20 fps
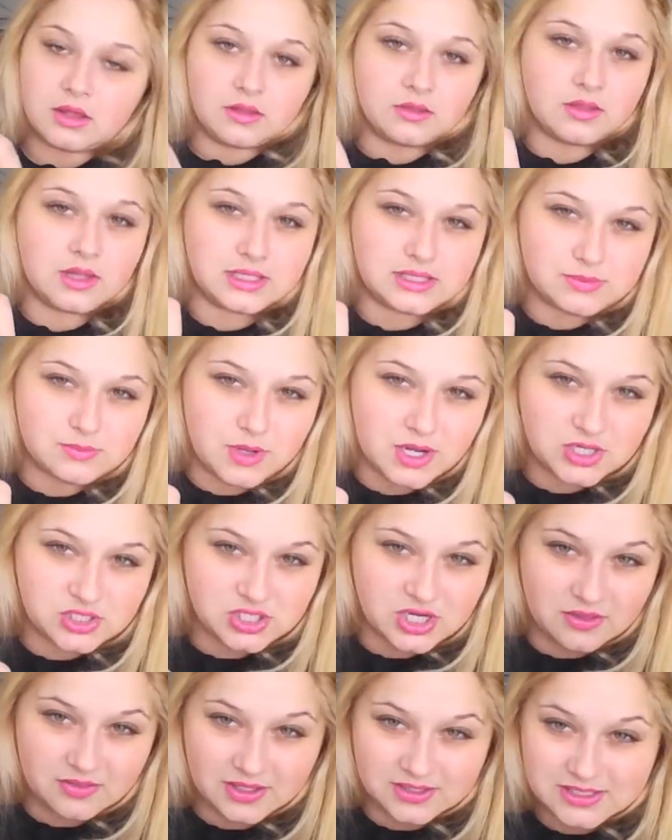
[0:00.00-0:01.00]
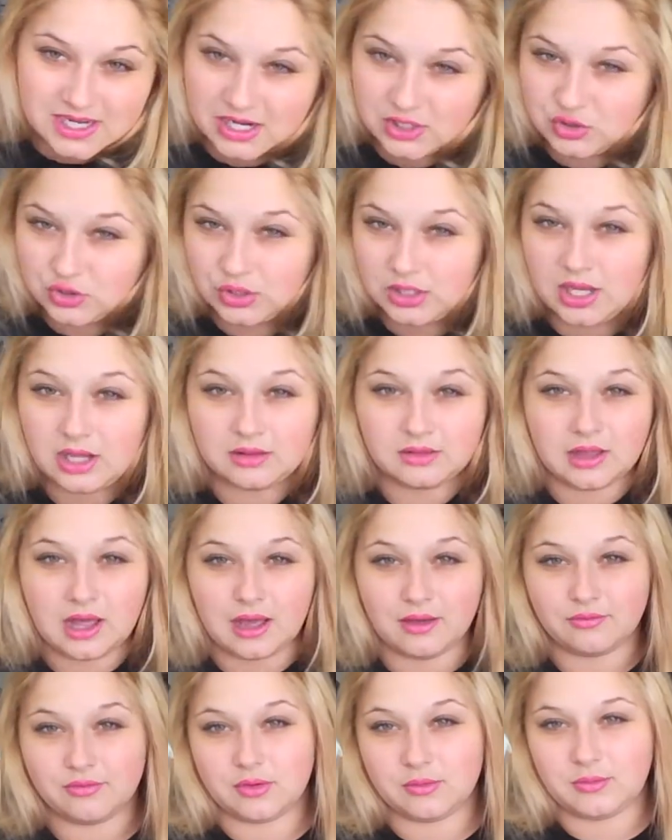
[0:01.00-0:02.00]
this much, and that's actually a
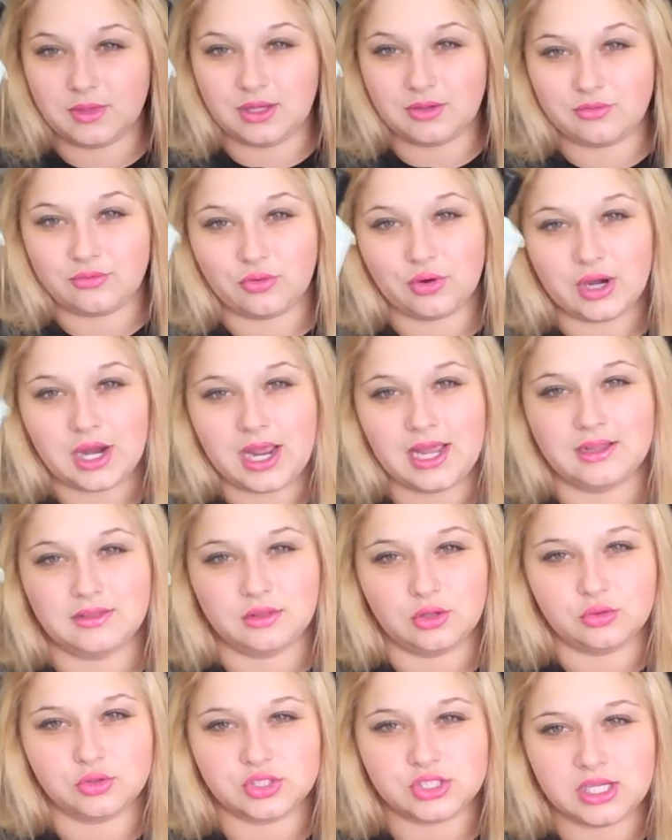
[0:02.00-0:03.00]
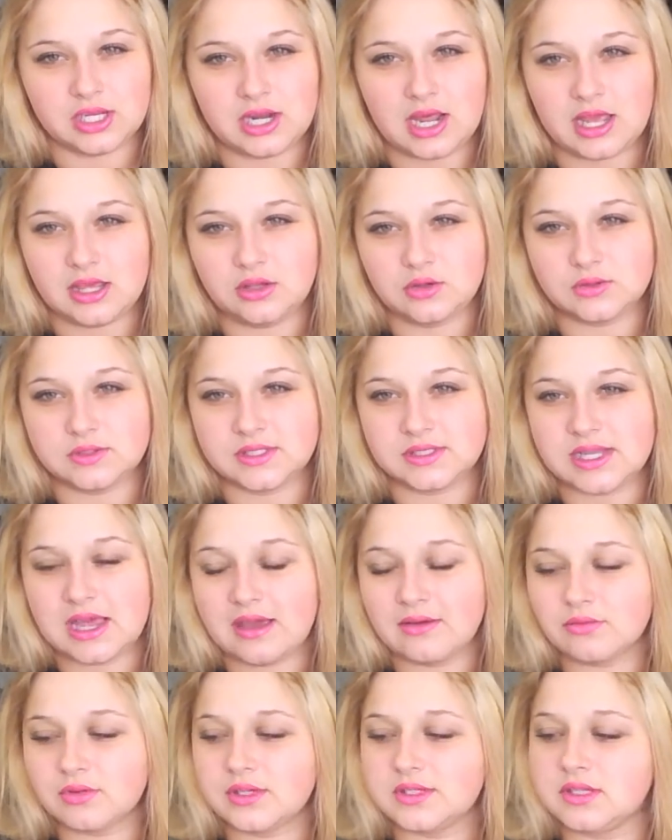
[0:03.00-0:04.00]
lot for me for a lotion. I use this
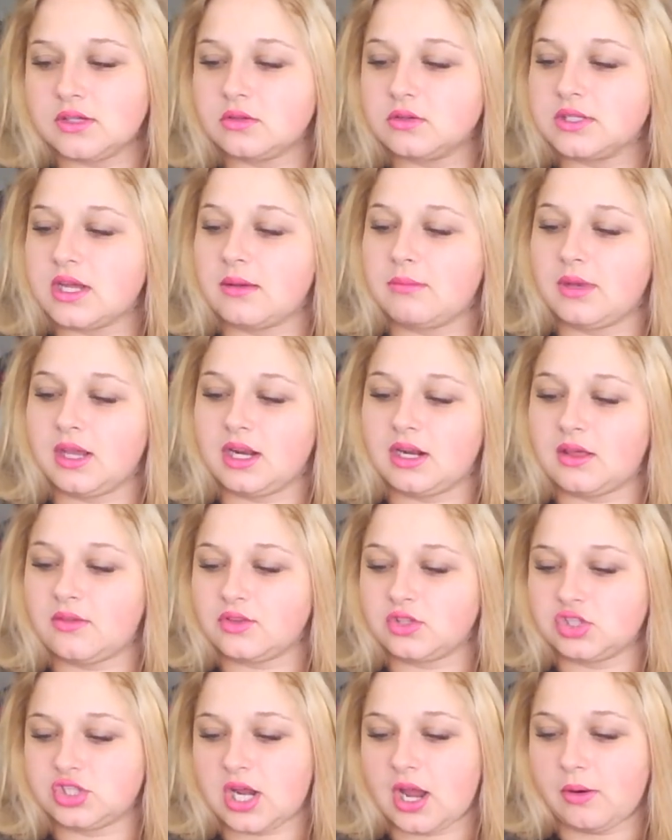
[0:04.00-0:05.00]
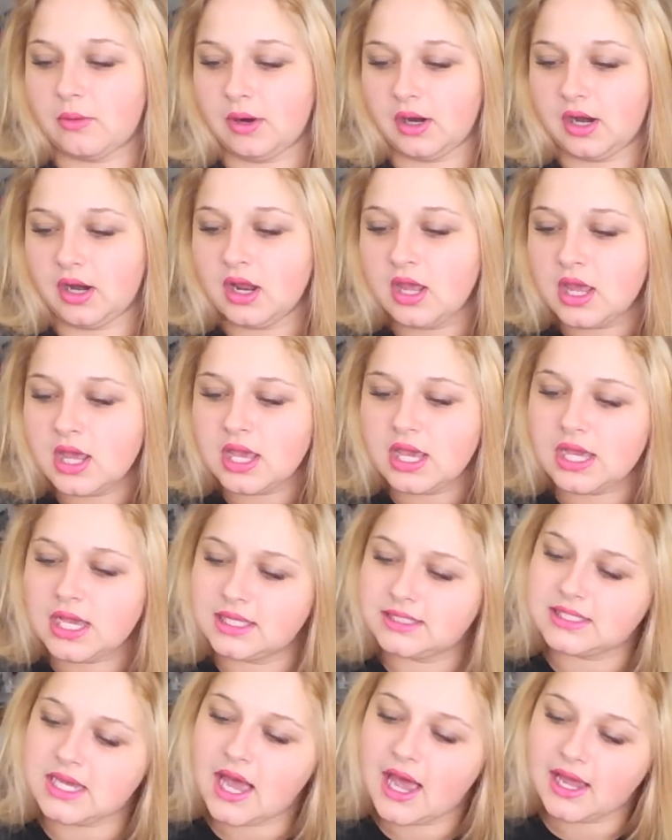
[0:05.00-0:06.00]
every single time I get out the shower.
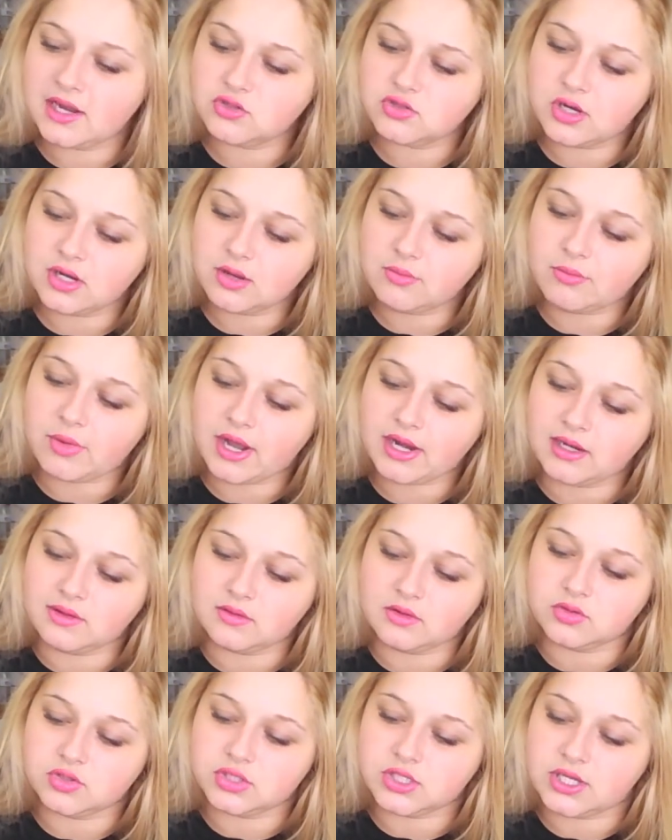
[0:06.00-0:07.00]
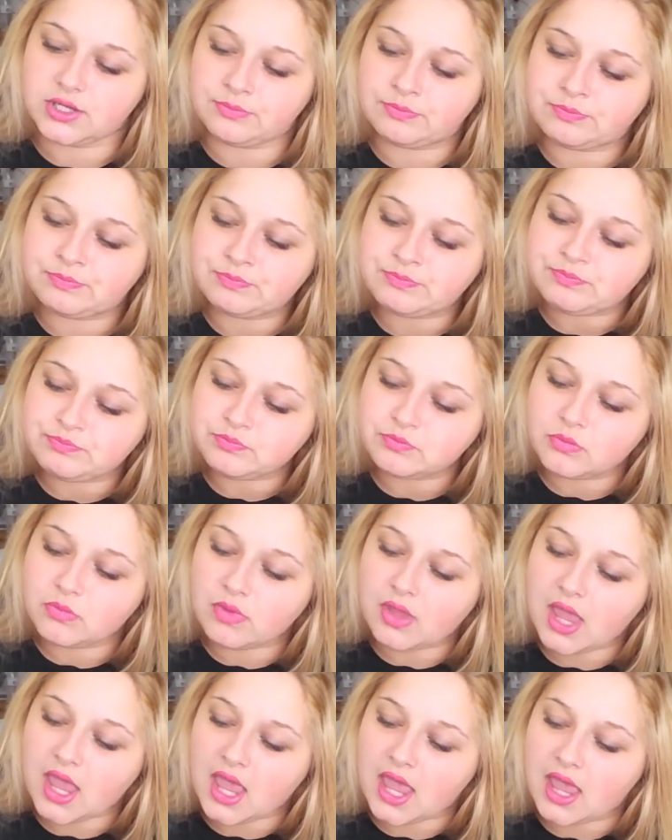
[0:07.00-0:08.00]
It's a hydrating body lotion,
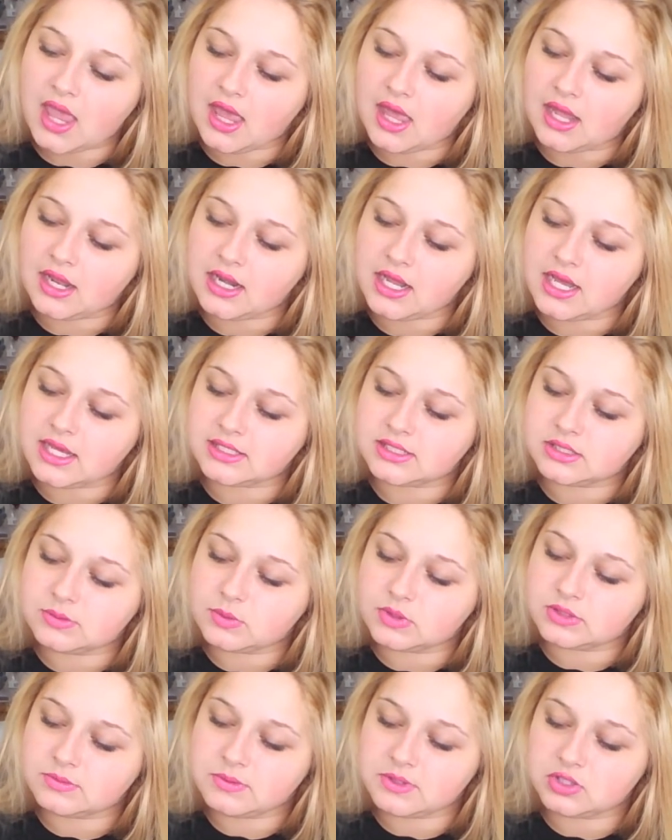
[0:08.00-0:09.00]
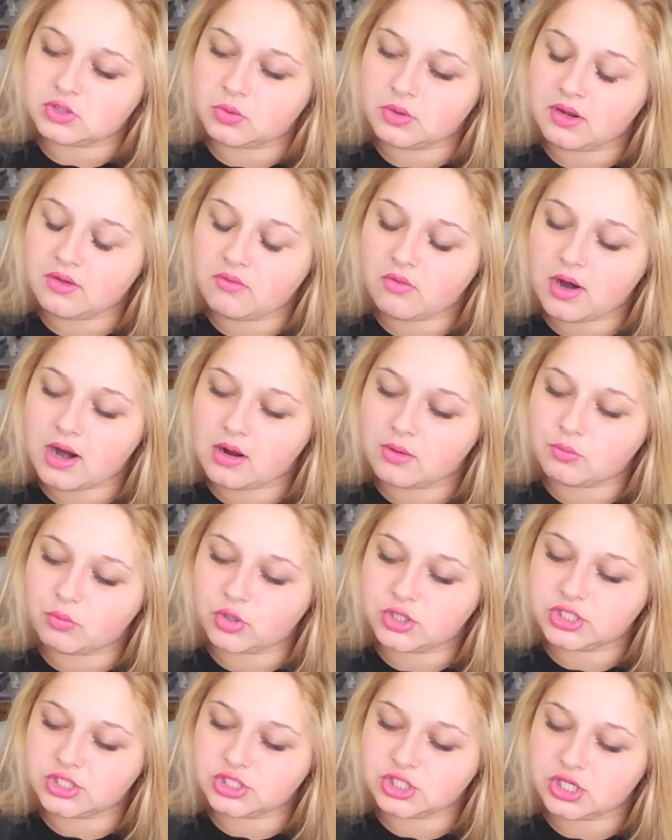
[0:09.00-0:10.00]
and it's supposed to be 24-hour
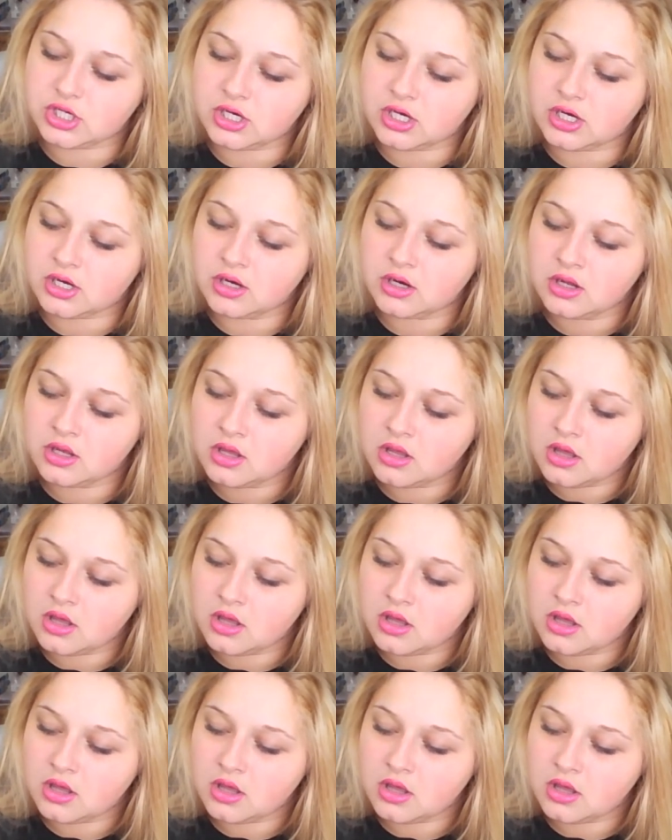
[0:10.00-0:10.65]
moisture.